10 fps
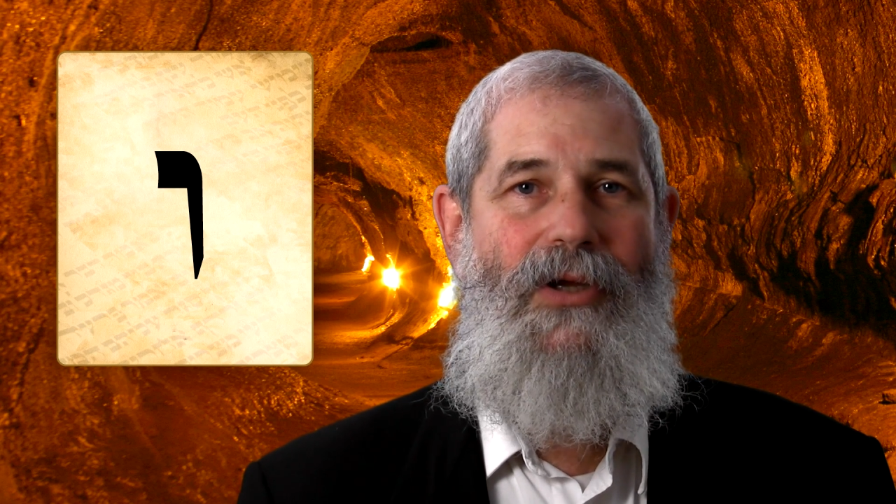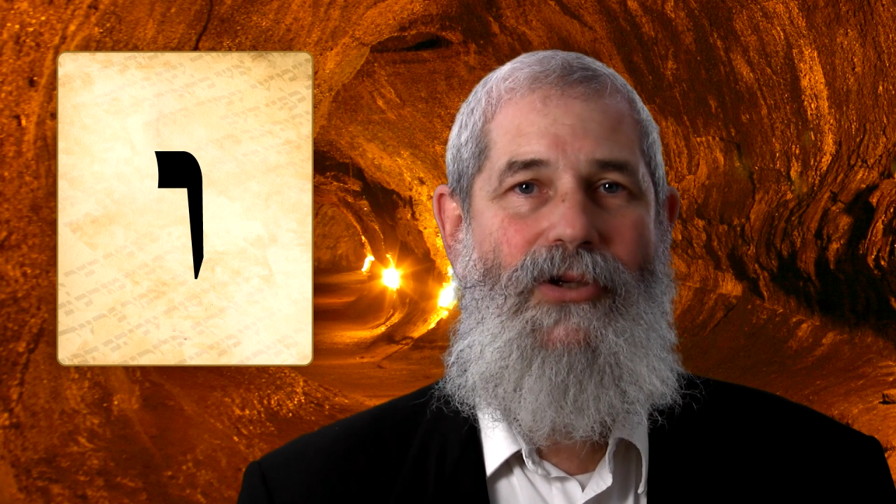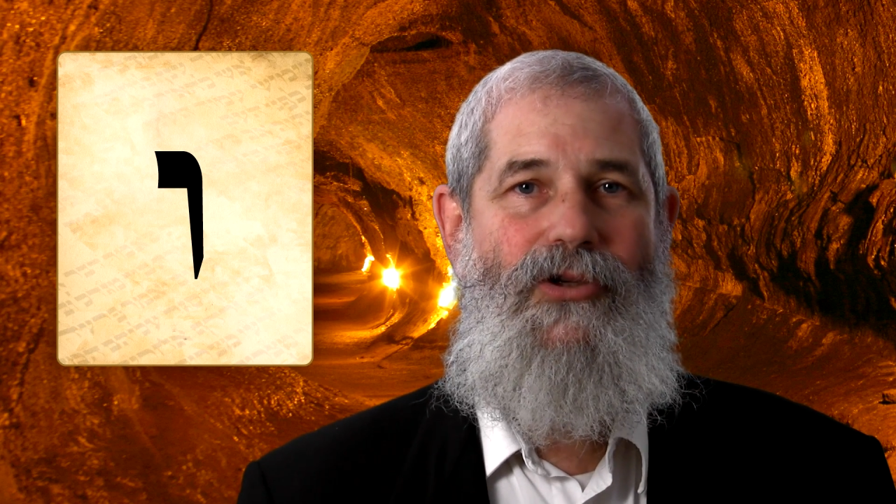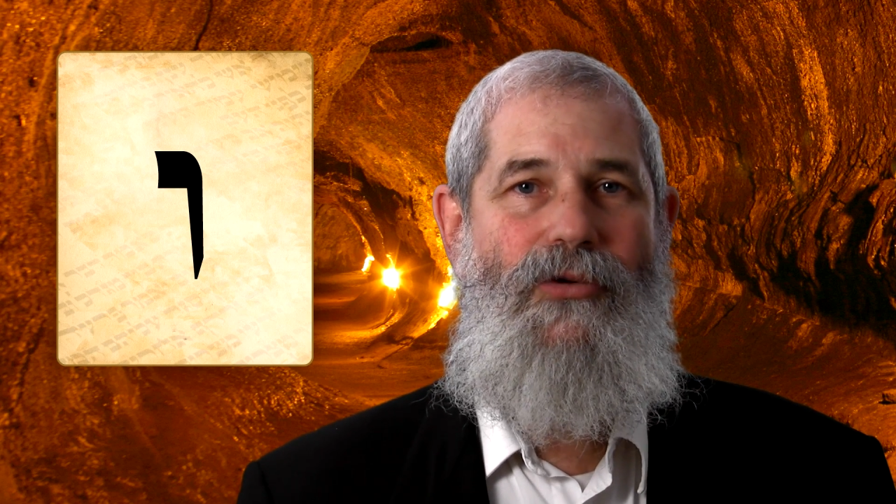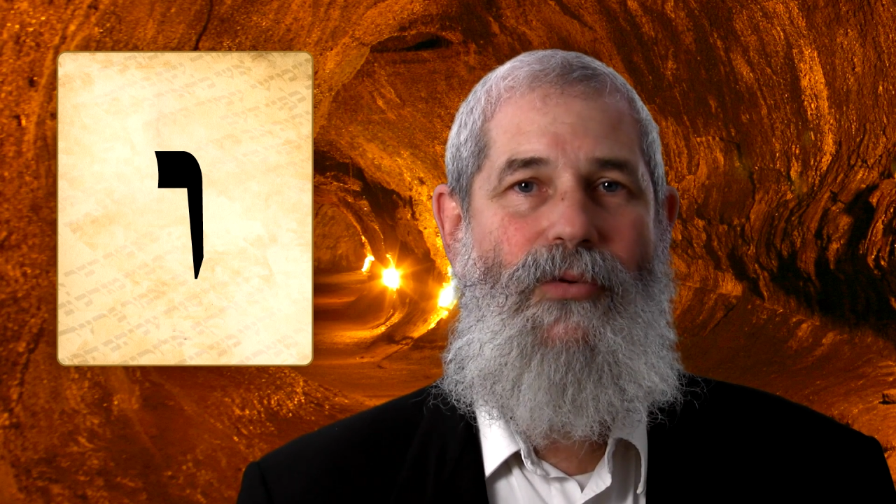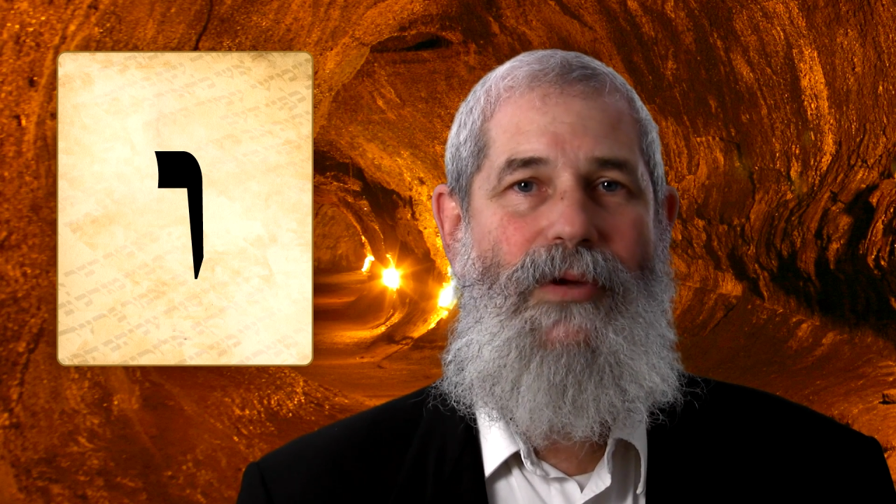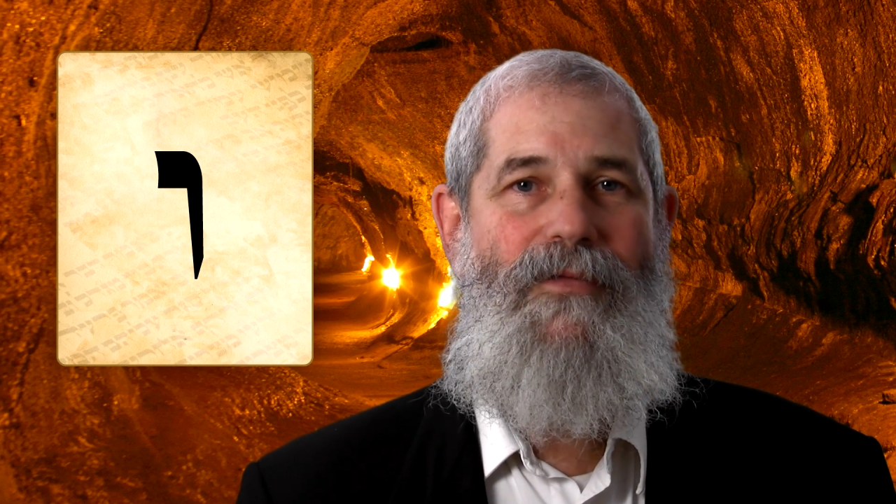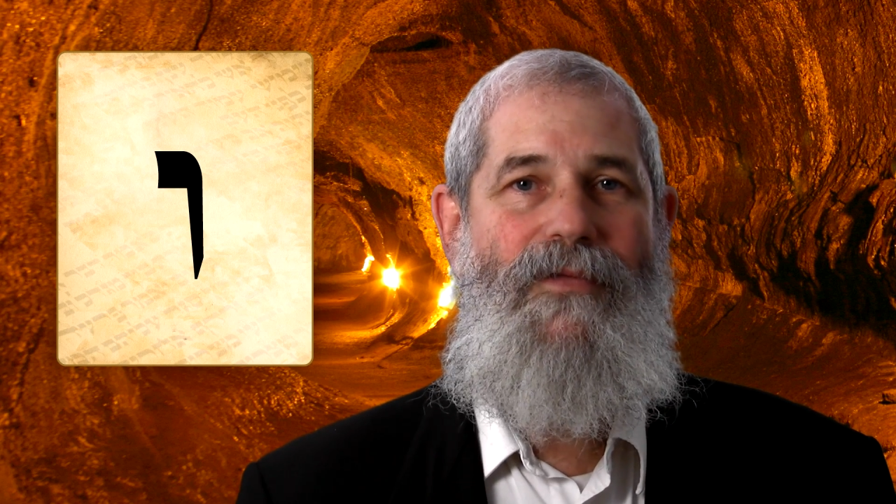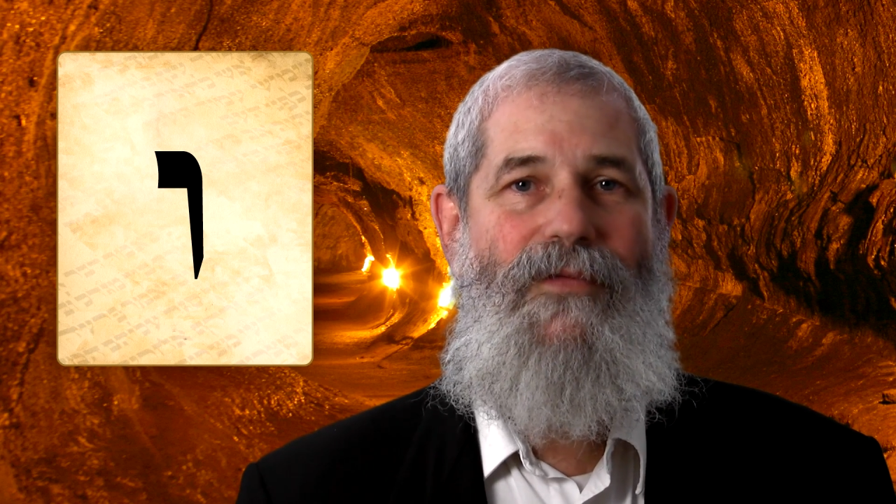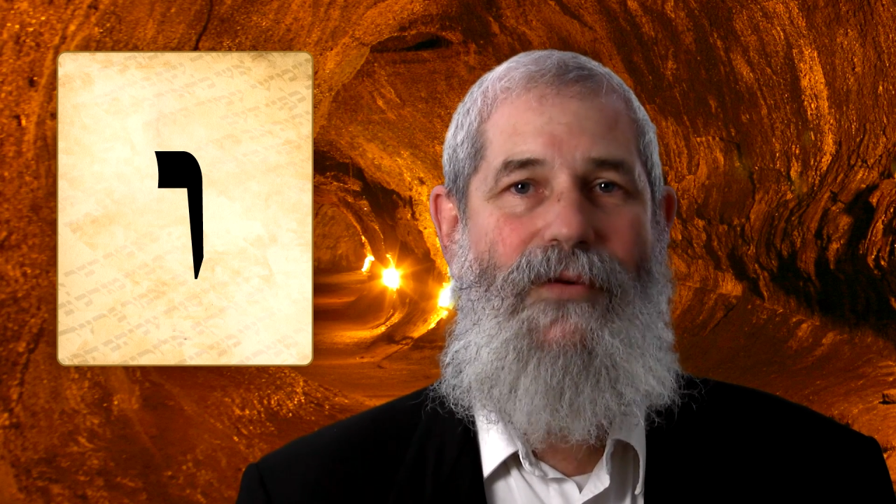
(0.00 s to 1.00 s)
to
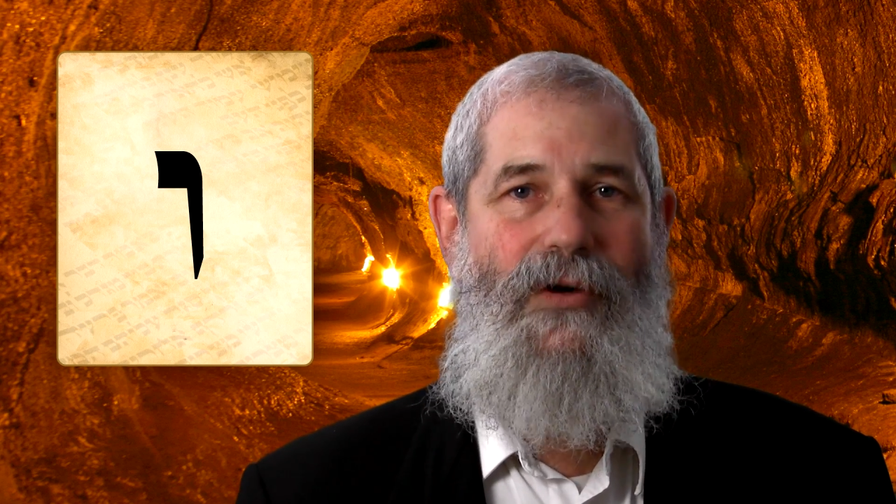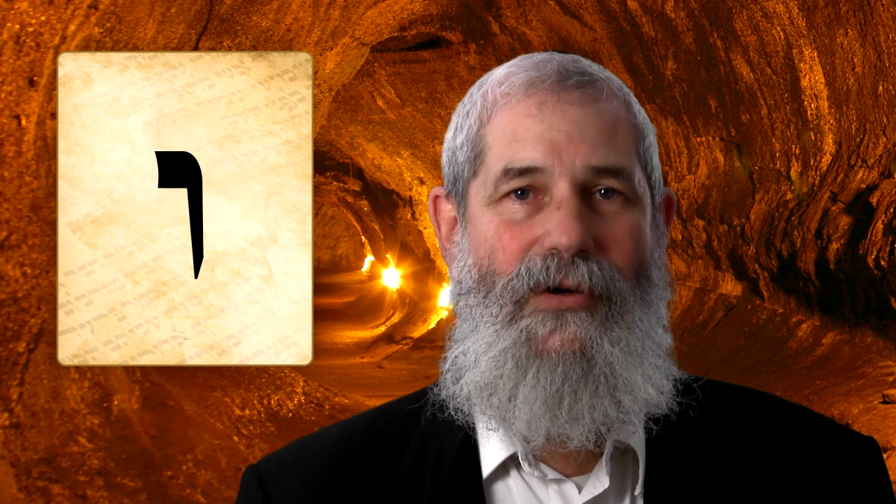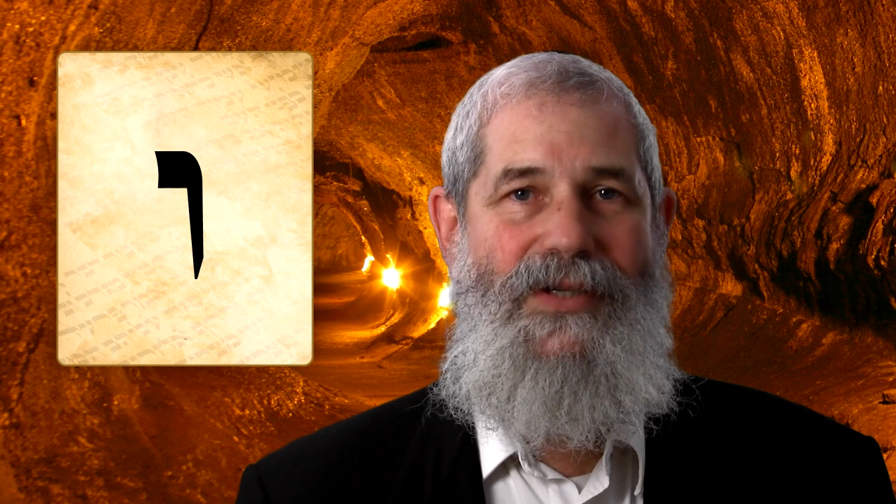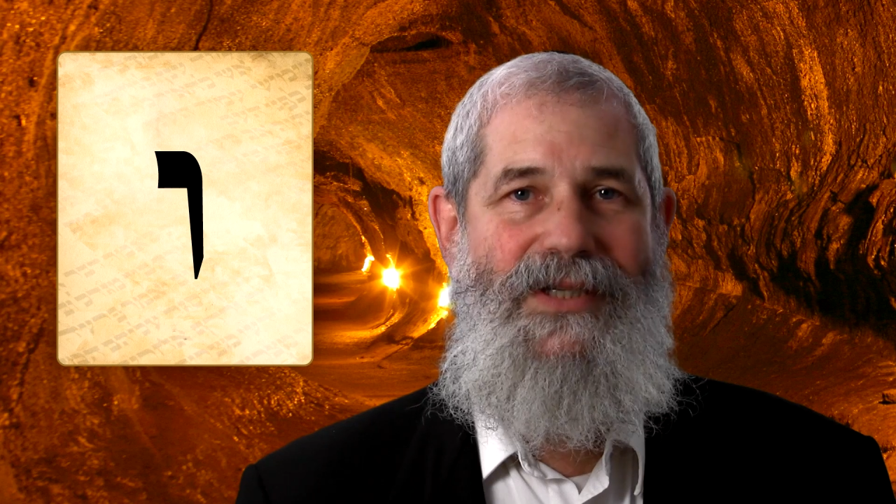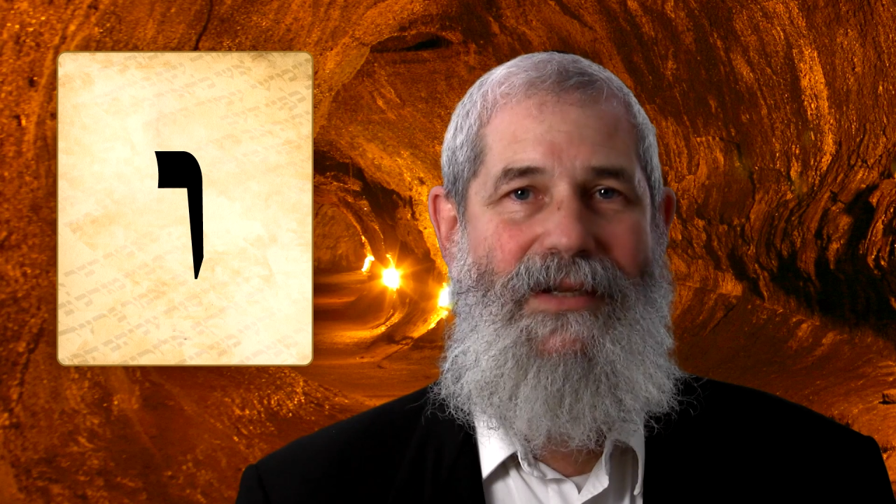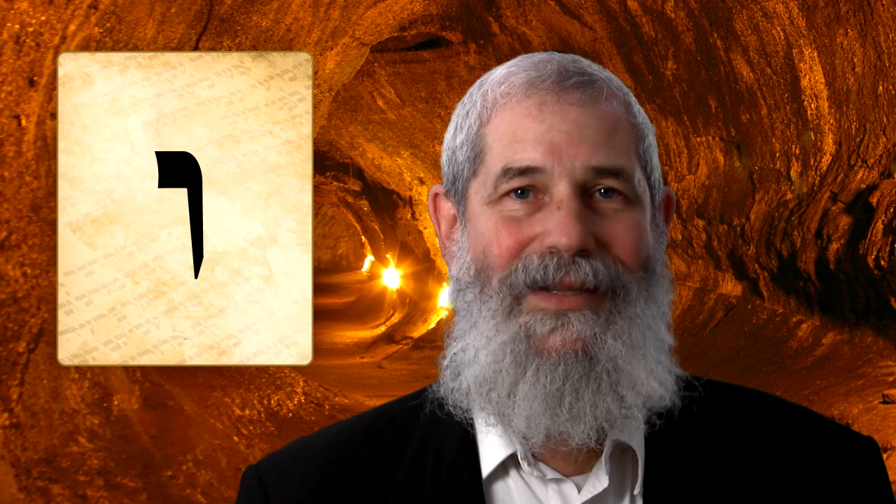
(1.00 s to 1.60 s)
reverse